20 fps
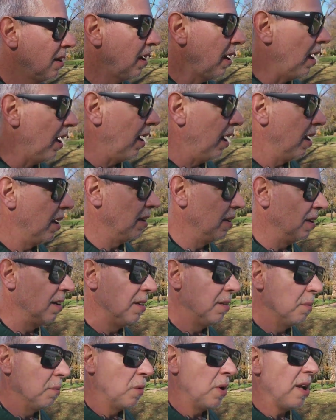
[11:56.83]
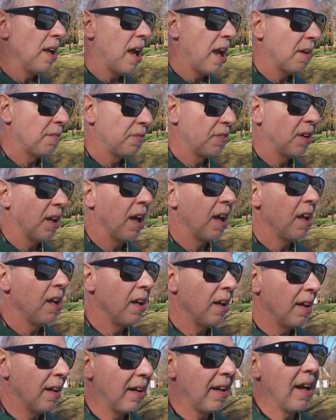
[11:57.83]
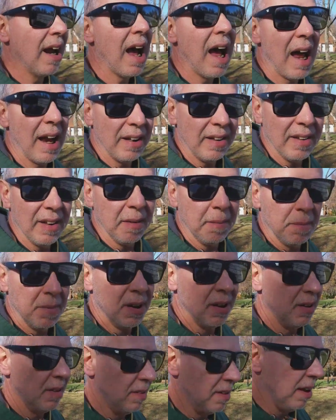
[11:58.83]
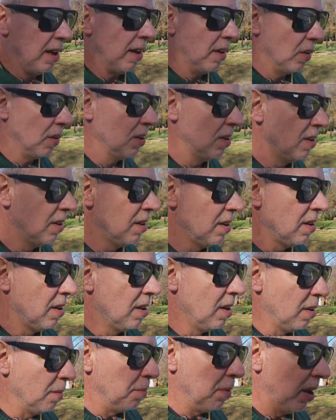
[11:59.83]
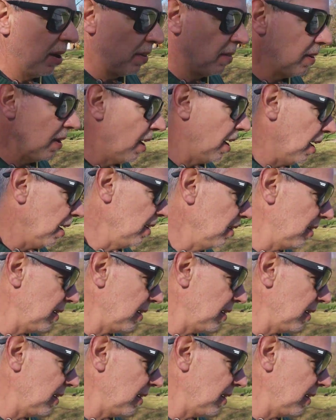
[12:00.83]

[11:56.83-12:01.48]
And we have to guide them there. But uh,